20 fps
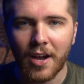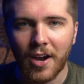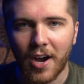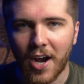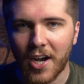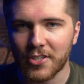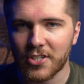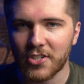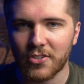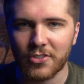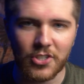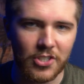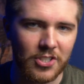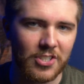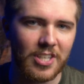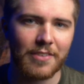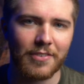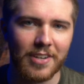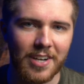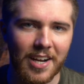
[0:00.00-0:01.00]
Also, just
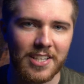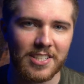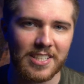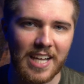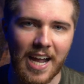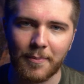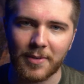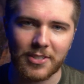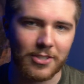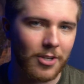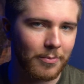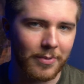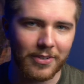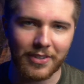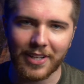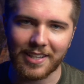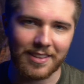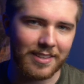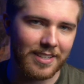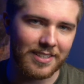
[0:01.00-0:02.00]
leave a nice comment. Don't be
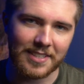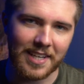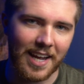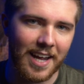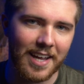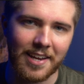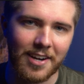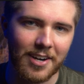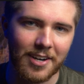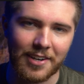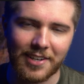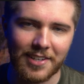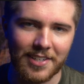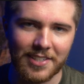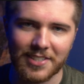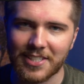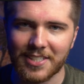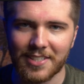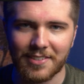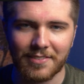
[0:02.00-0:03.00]
like this guy here,
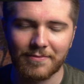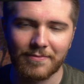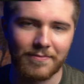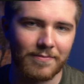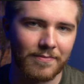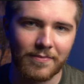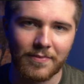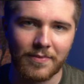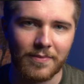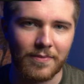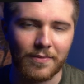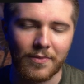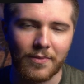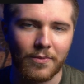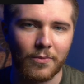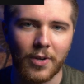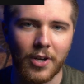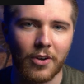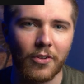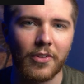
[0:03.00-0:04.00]
because
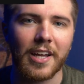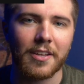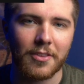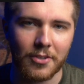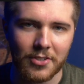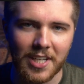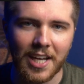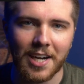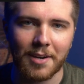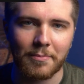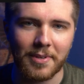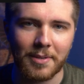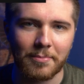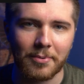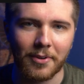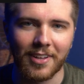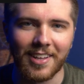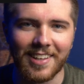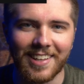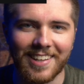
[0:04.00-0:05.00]
we don't like those kind of
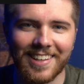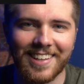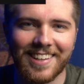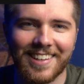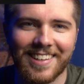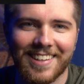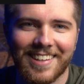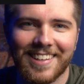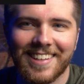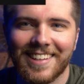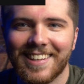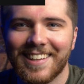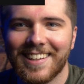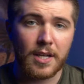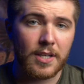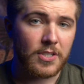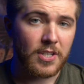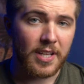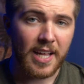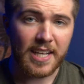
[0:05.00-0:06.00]
people.
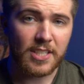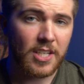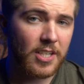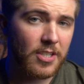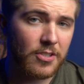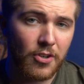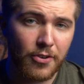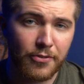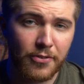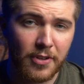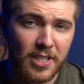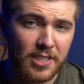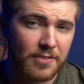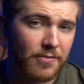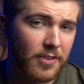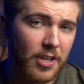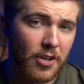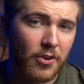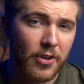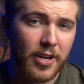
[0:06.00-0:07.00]
So that's going to do it for this
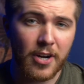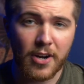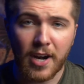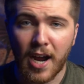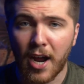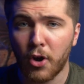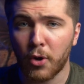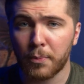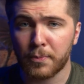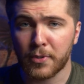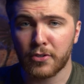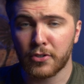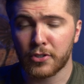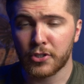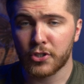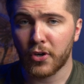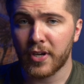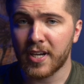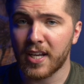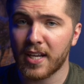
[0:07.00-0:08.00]
video here. I hope you
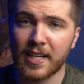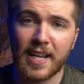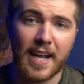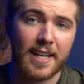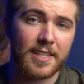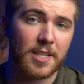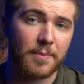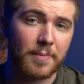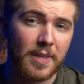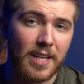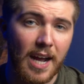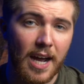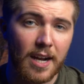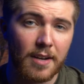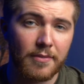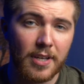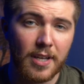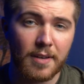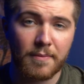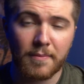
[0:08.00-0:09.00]
enjoyed it and got something out of
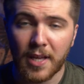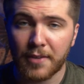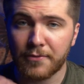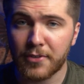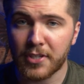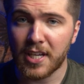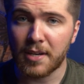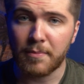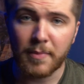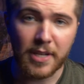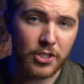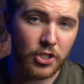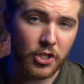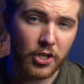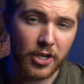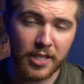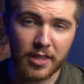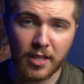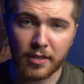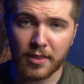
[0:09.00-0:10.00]
it. If you did, make sure you
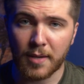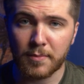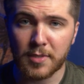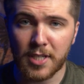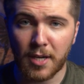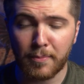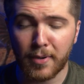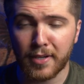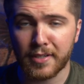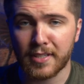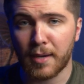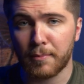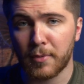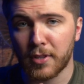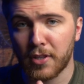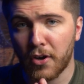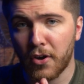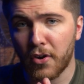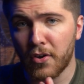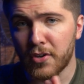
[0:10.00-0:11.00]
hit the thumbs up button down
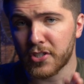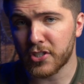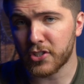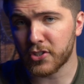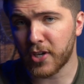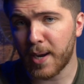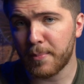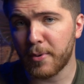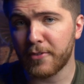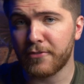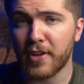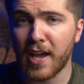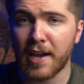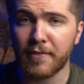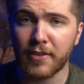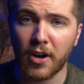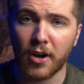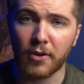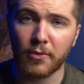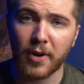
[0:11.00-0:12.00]
below. Subscribe if you
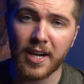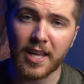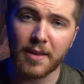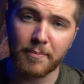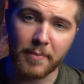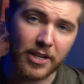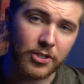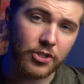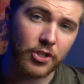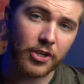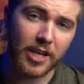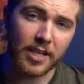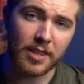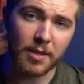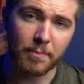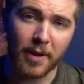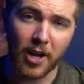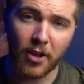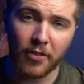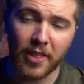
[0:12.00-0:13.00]
haven't already, and make sure you hit the
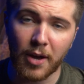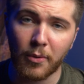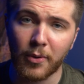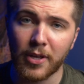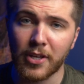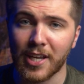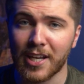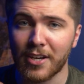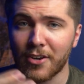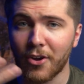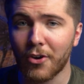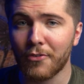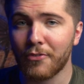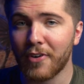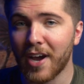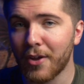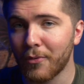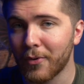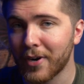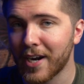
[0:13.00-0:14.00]
bell. That way you get
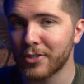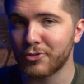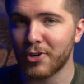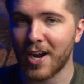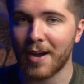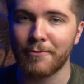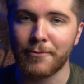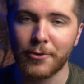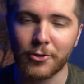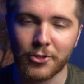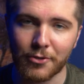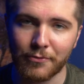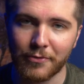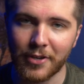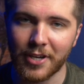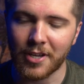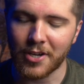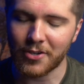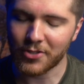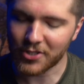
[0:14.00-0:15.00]
notified when I drop future
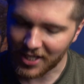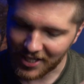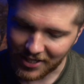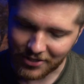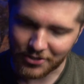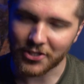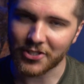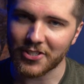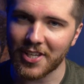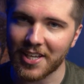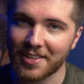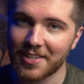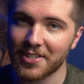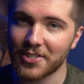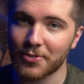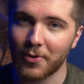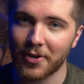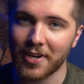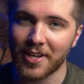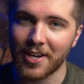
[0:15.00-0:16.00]
videos just like
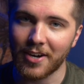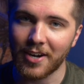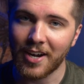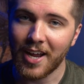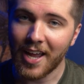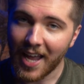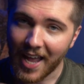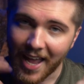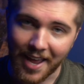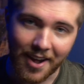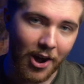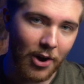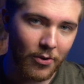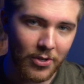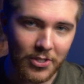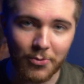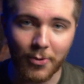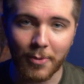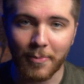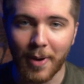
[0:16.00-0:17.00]
this one here. And
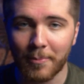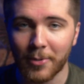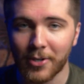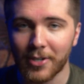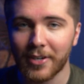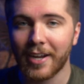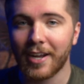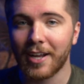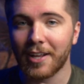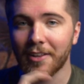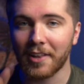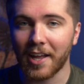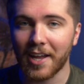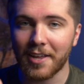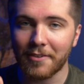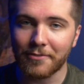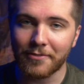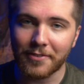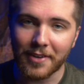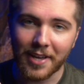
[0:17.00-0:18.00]
always remember,
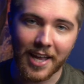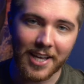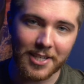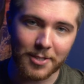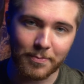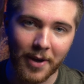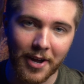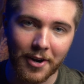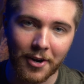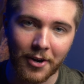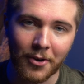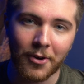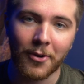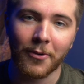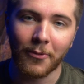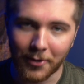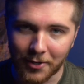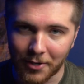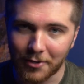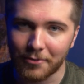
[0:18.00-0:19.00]
life is better
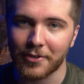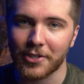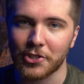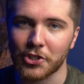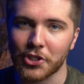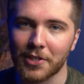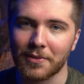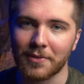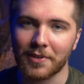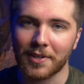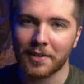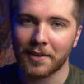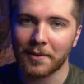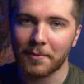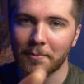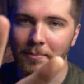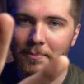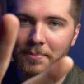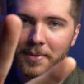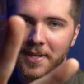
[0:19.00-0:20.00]
when you're fishing.
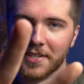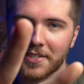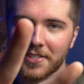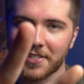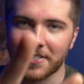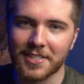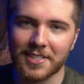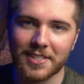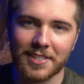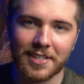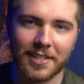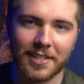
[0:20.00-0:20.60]
Peace.